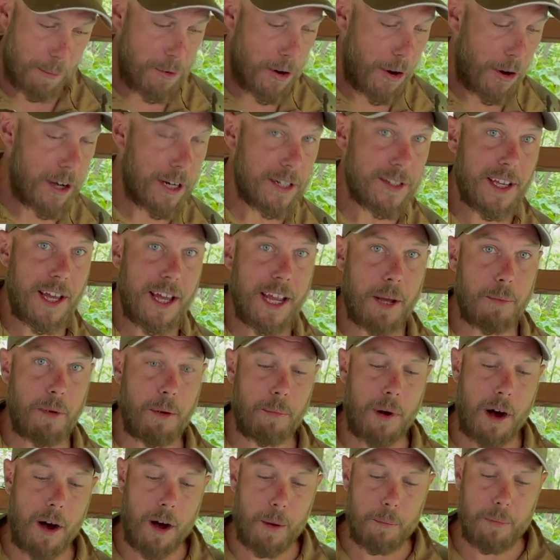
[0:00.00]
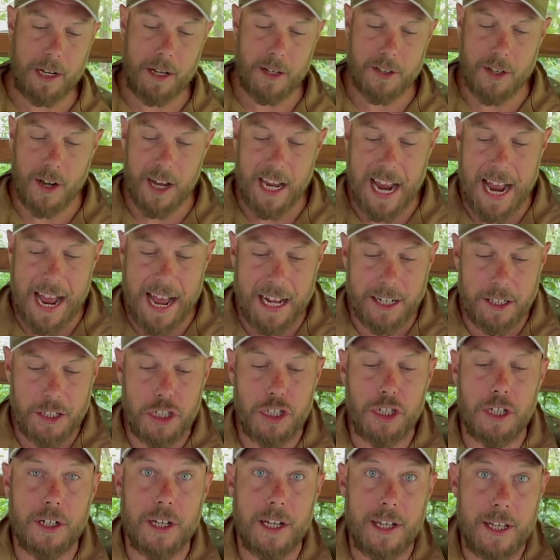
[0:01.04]
not going to take them apart because I
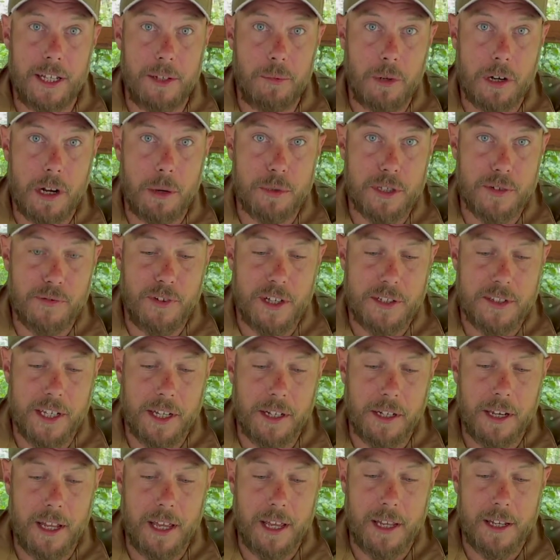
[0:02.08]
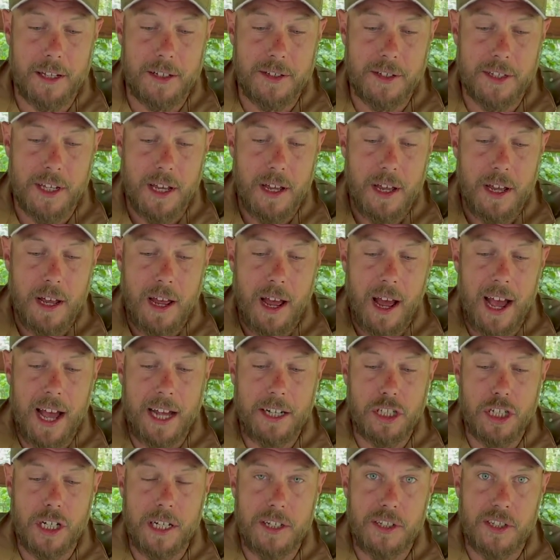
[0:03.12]
actually, when I was fitting these,
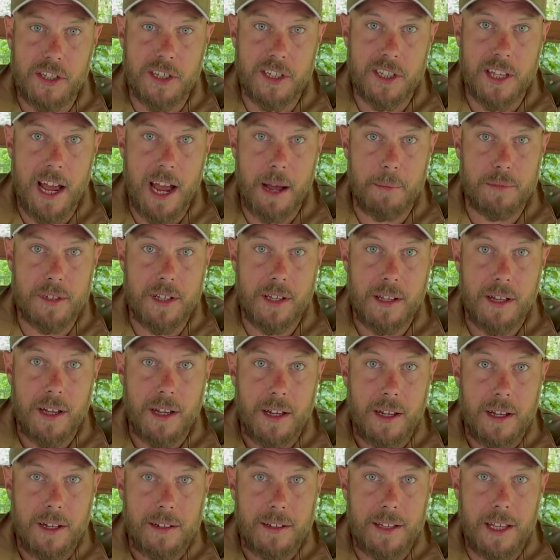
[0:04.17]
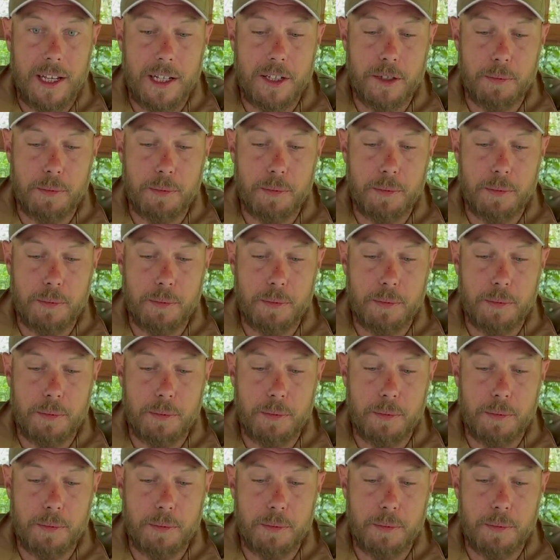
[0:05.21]
actually snapped these